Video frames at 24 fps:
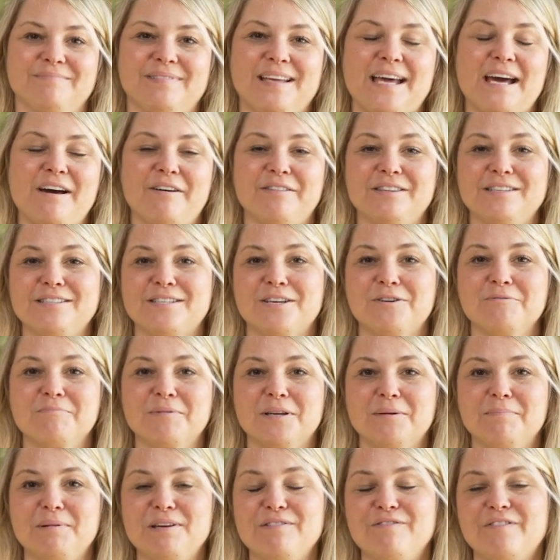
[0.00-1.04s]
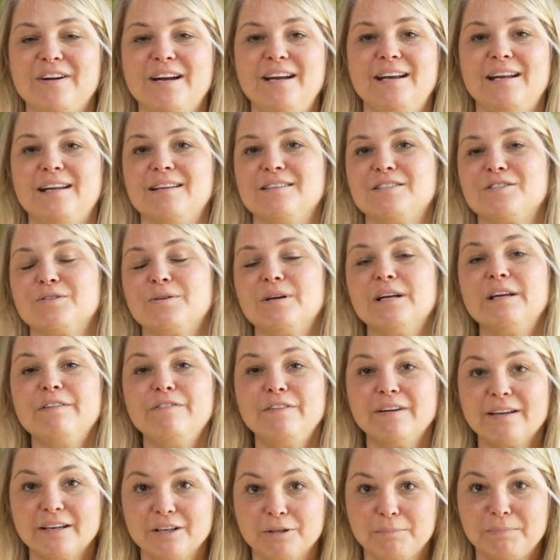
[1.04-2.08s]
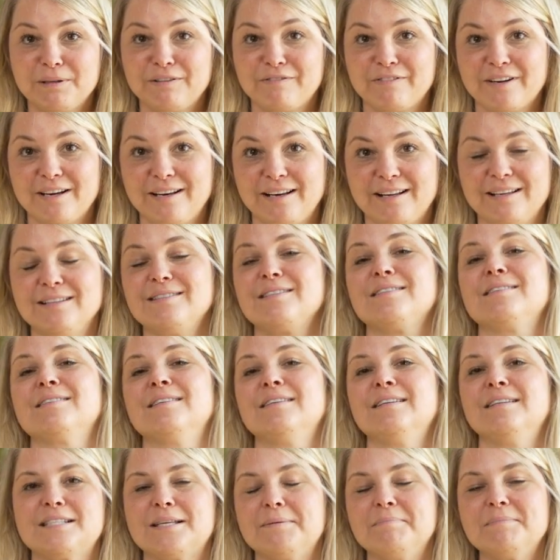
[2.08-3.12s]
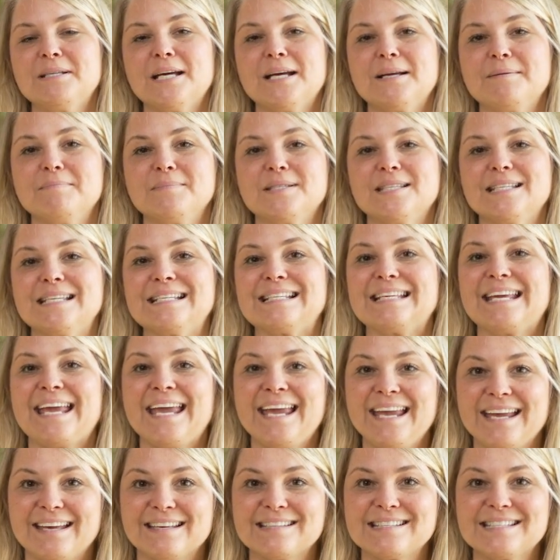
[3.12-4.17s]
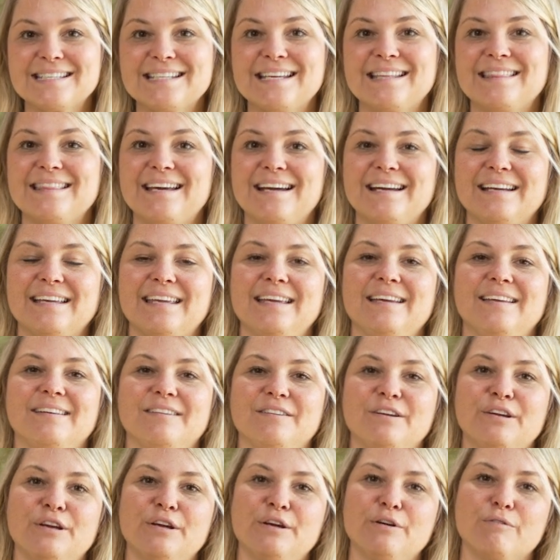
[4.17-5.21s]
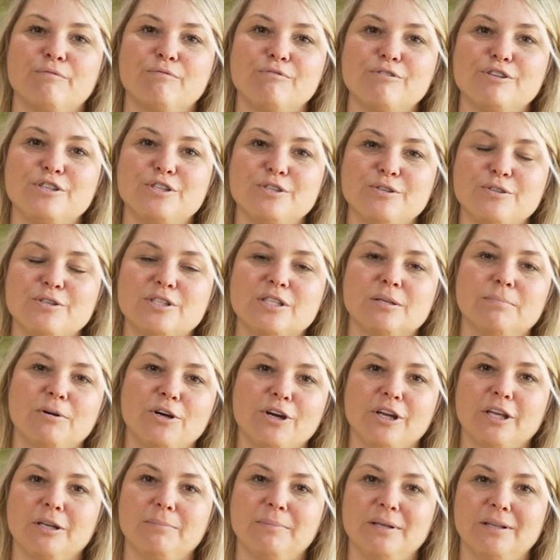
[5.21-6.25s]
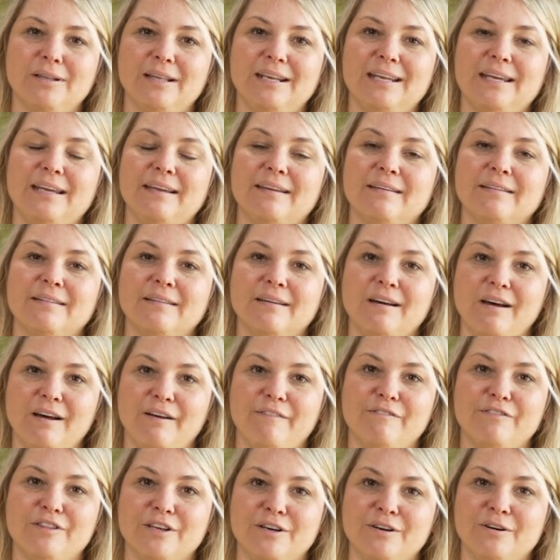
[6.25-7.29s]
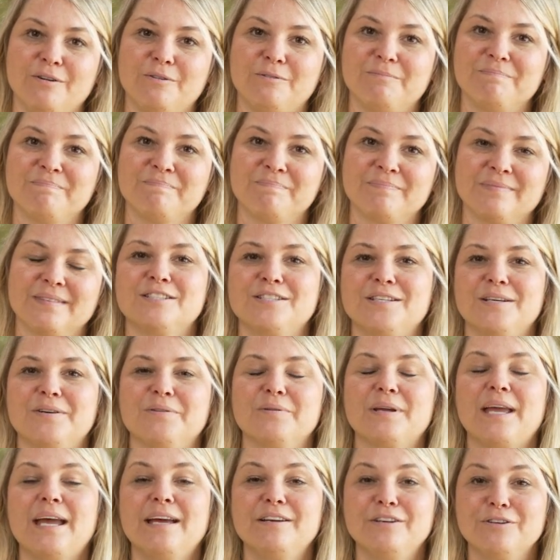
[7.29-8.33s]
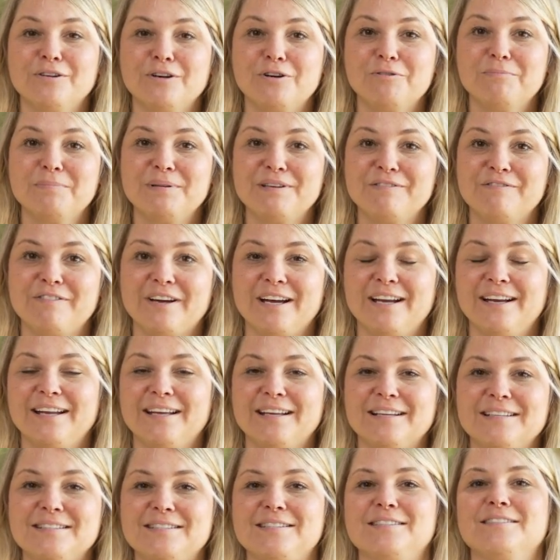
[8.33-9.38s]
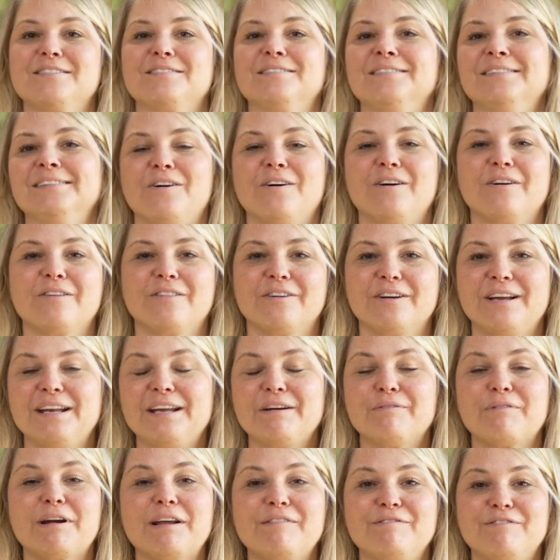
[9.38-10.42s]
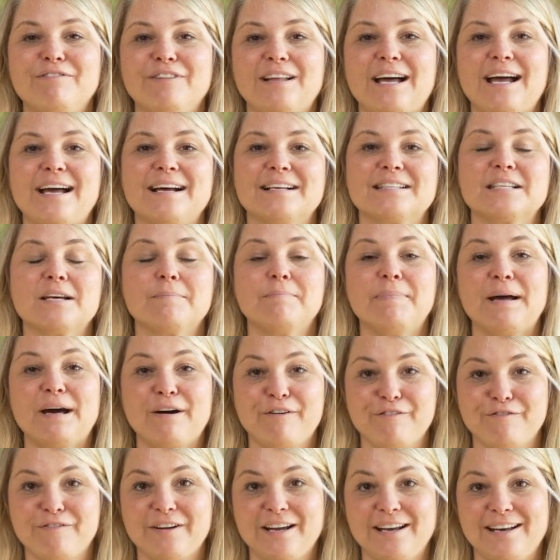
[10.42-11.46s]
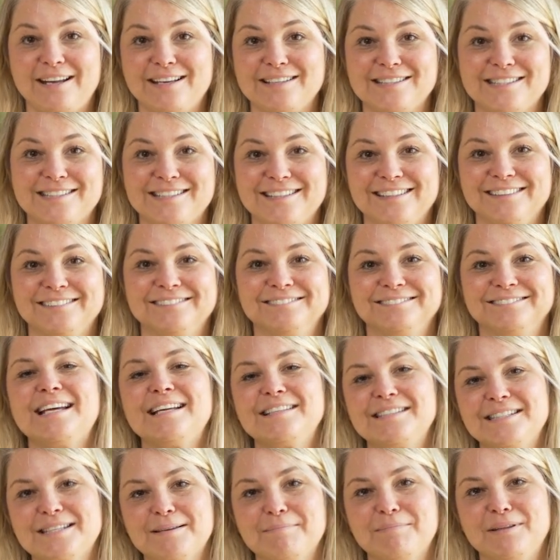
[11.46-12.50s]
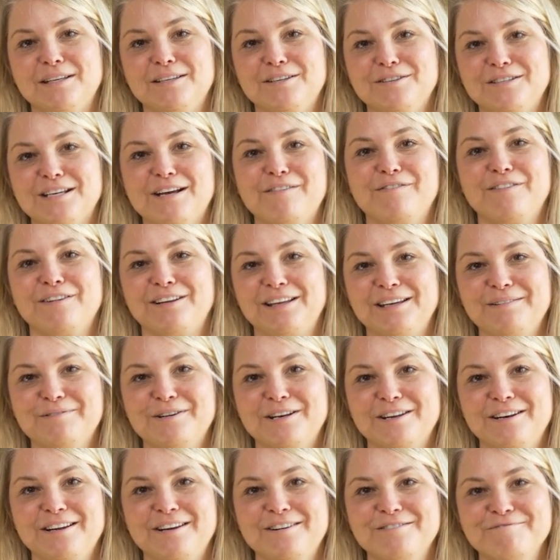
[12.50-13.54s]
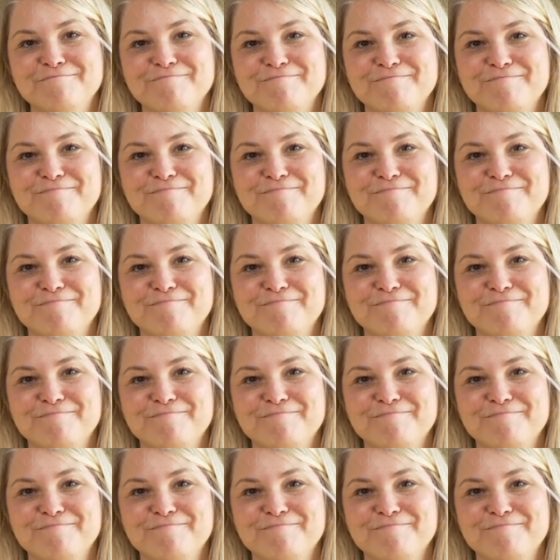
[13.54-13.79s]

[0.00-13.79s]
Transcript: how this home can be financed or if it could be financed. Sometimes it can't, and that can reduce the marketability of the home. So can your home be financed, or are there any red flags about financing? That's something you definitely wanna know.